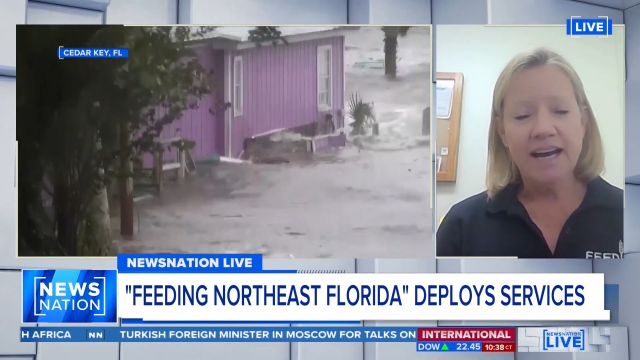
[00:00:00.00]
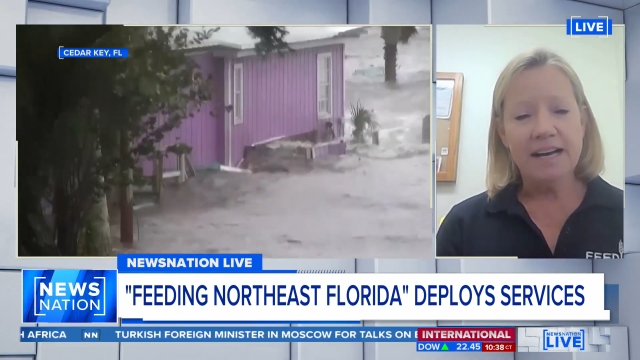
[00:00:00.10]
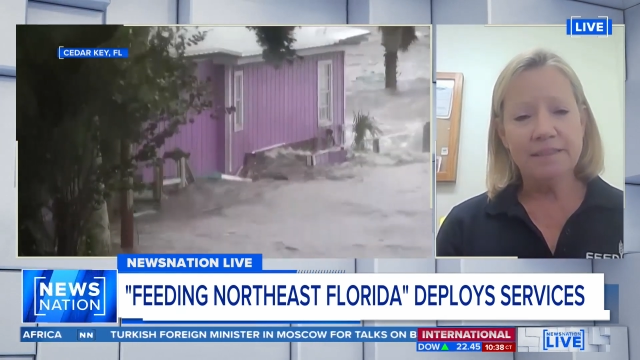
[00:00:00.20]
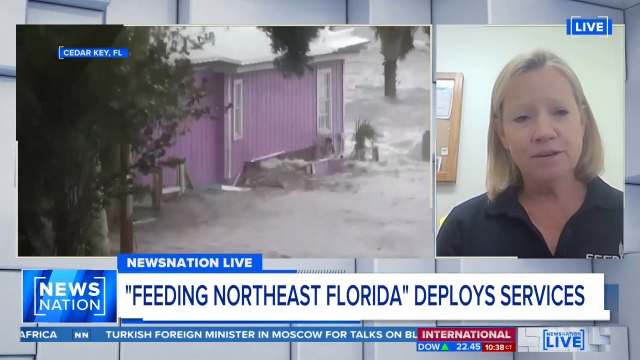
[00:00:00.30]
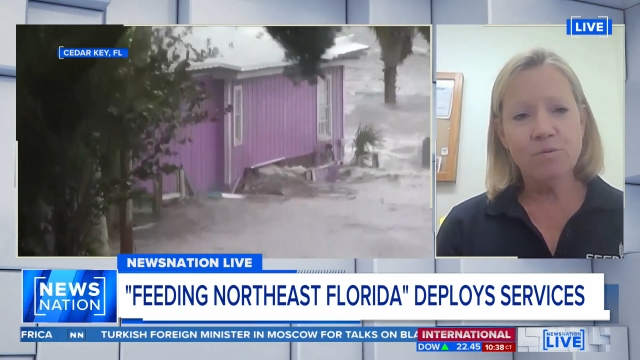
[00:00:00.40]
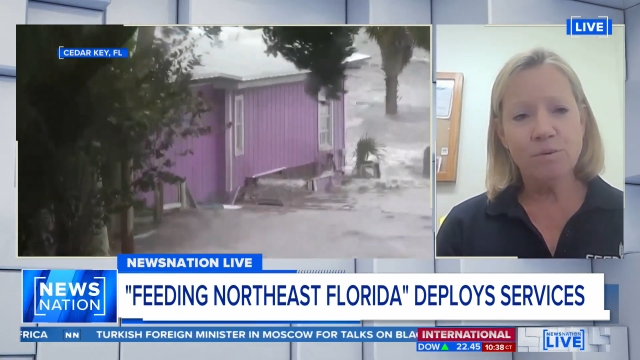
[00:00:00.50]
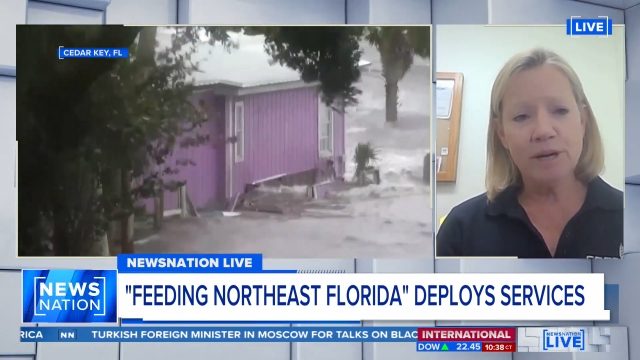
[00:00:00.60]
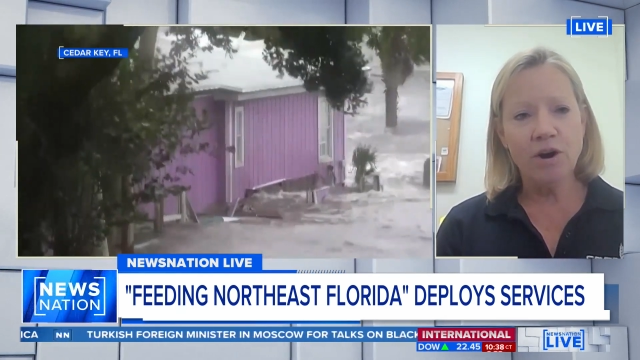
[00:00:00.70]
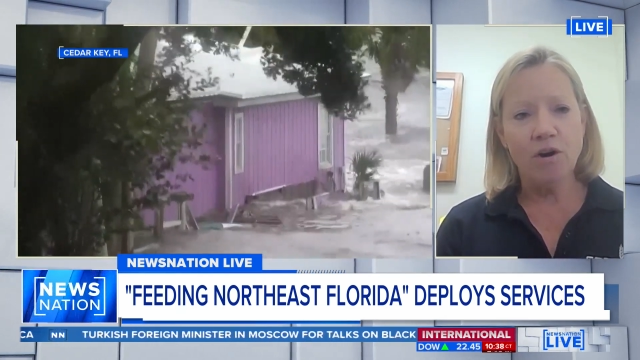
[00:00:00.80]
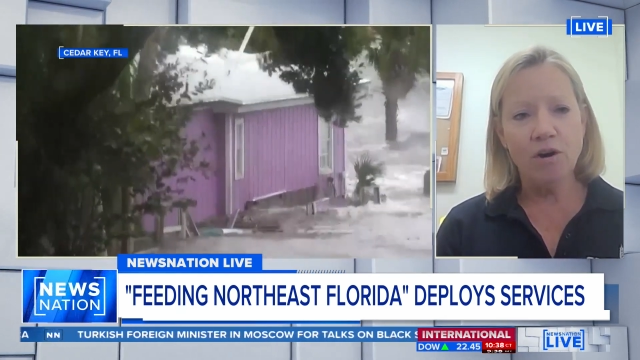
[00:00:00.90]
I think what
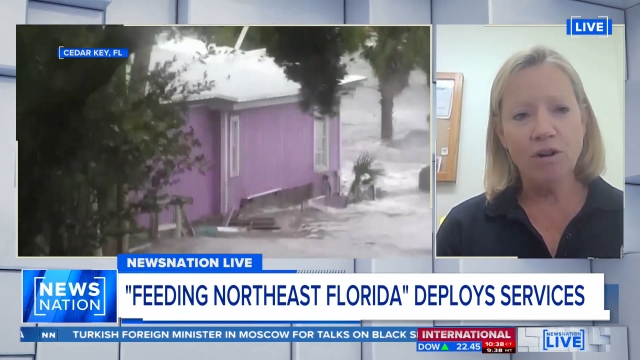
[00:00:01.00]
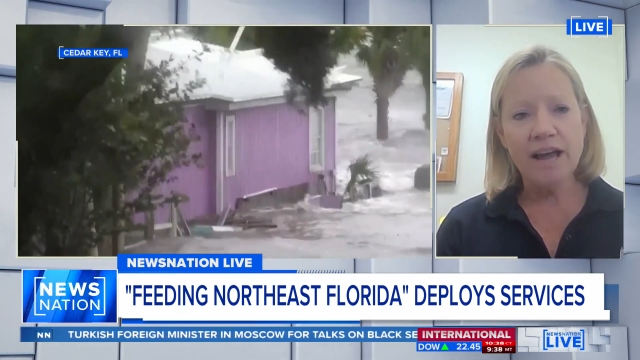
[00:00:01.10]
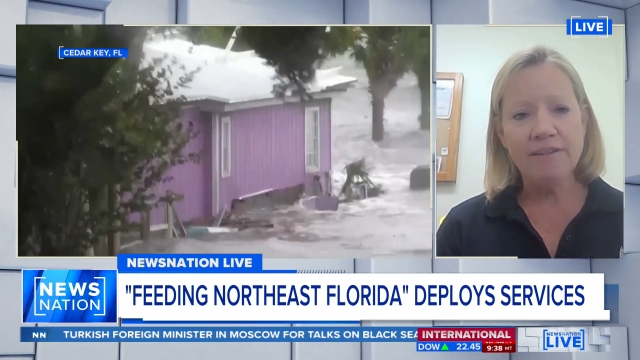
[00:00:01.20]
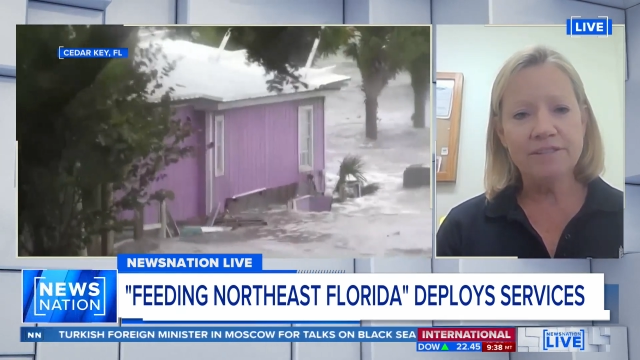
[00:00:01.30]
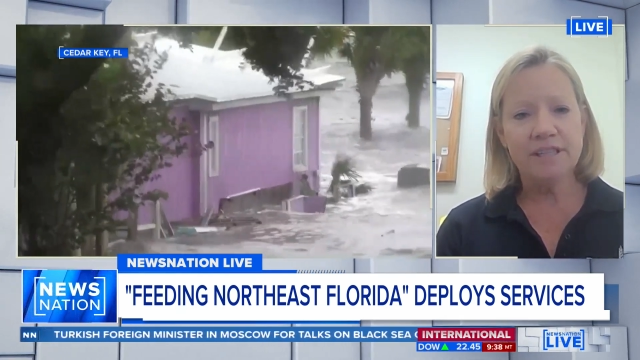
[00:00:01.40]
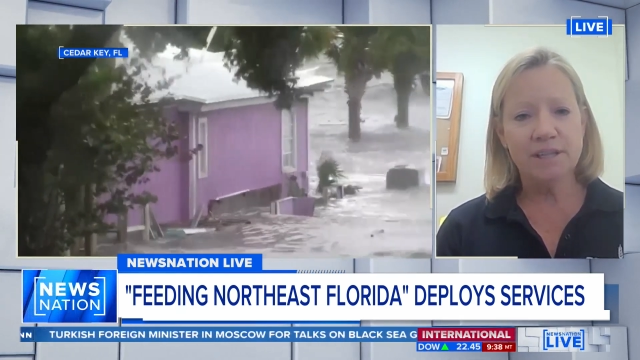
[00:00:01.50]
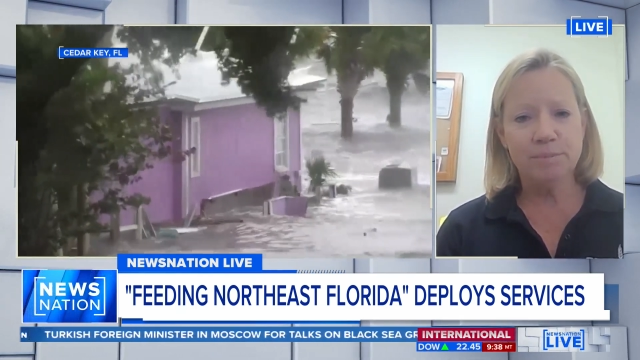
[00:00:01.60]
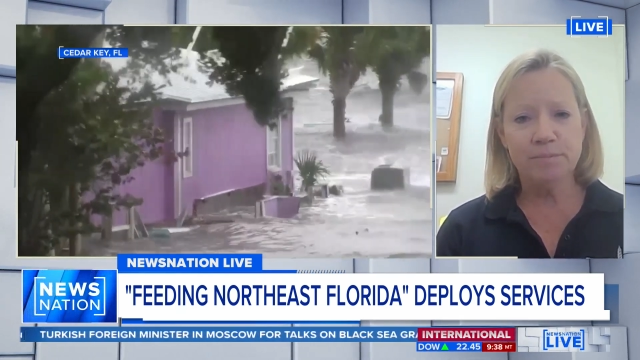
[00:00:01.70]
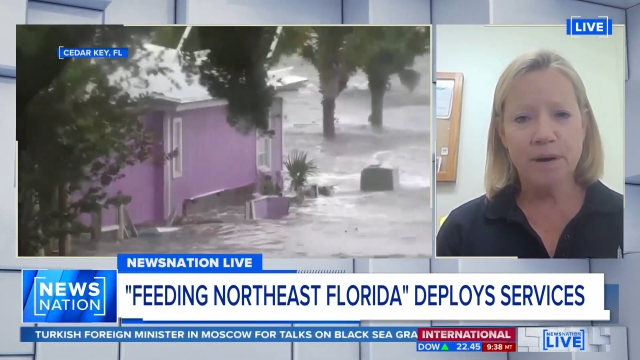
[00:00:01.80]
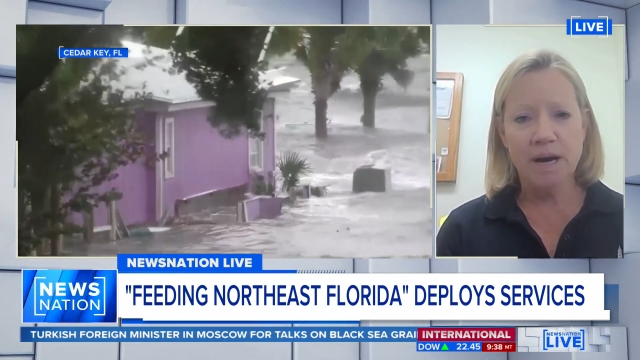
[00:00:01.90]
we all have to
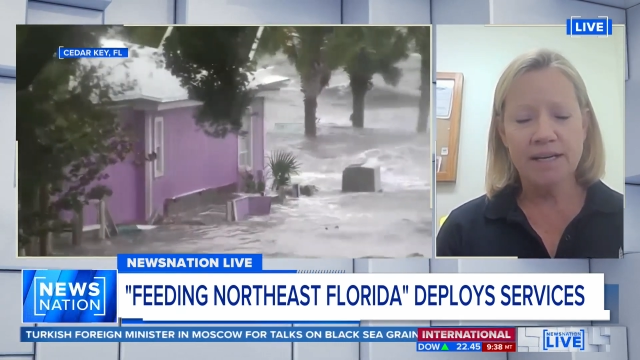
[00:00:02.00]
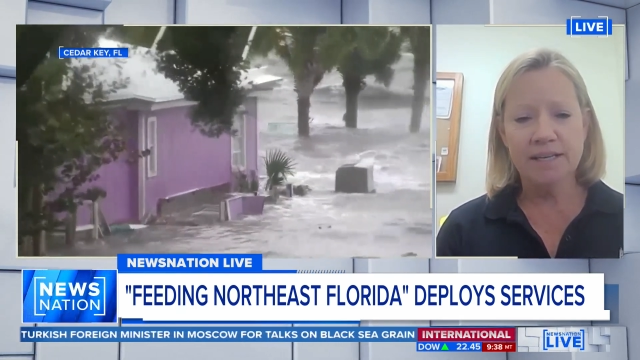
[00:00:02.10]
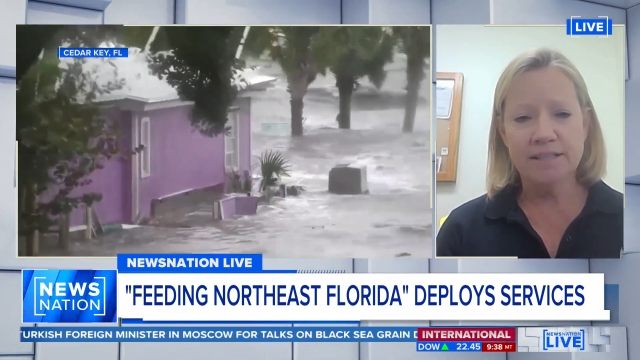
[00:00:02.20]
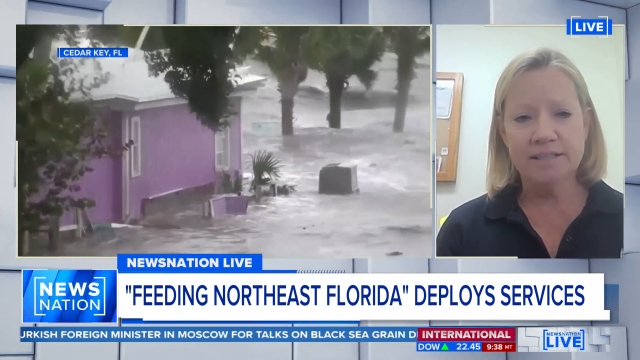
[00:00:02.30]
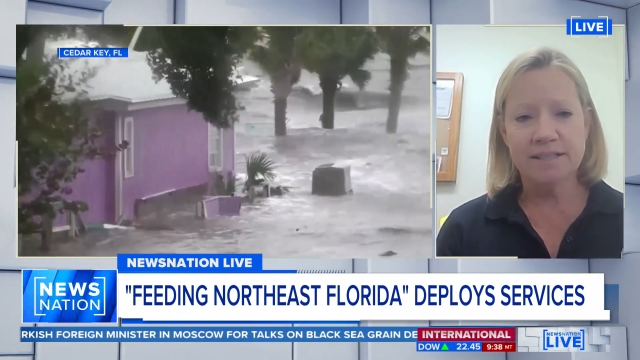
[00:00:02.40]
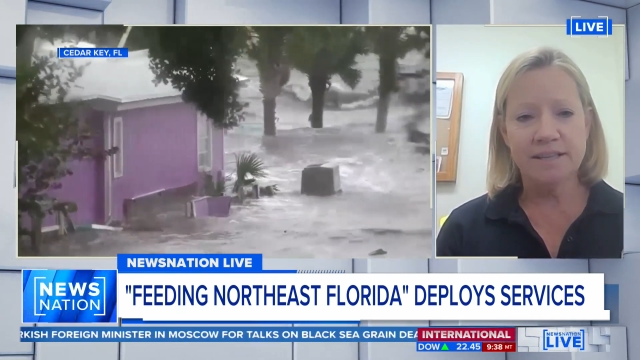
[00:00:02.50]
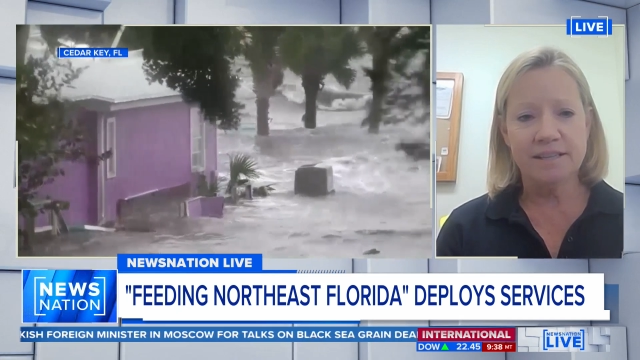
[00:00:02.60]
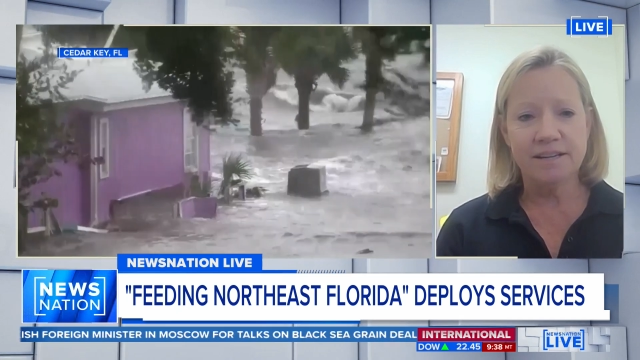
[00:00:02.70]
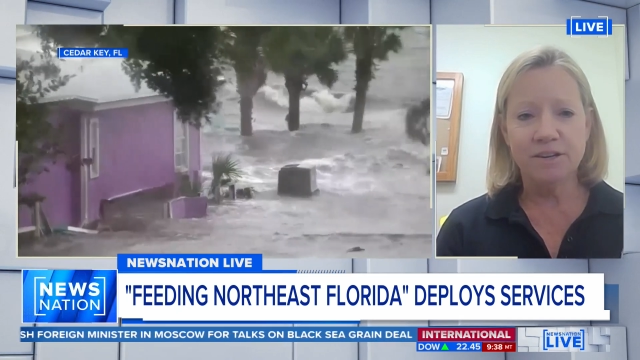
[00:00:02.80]
keep in mind is that,